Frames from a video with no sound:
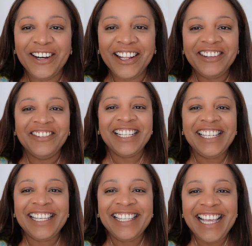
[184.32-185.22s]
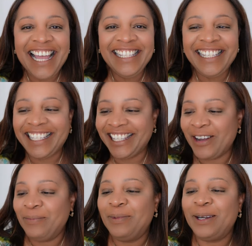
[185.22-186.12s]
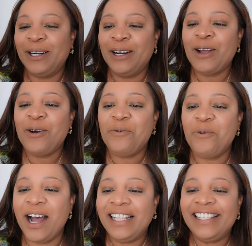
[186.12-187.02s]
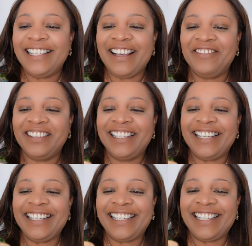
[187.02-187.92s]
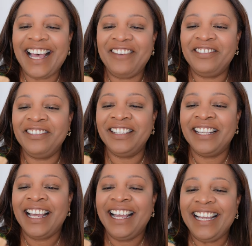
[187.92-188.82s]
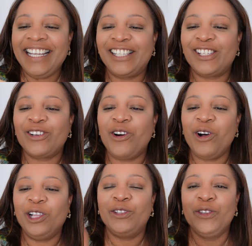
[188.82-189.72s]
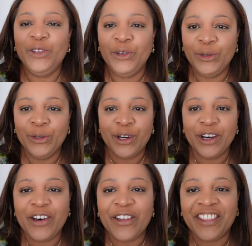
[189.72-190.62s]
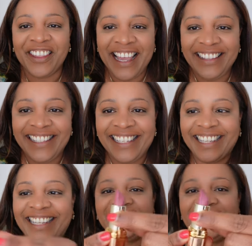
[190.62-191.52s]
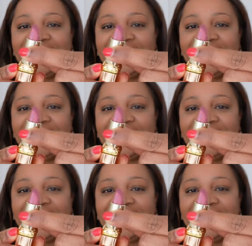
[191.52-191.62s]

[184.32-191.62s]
Color Riche Intense number one seventy-seven. It's called Nude Authentic.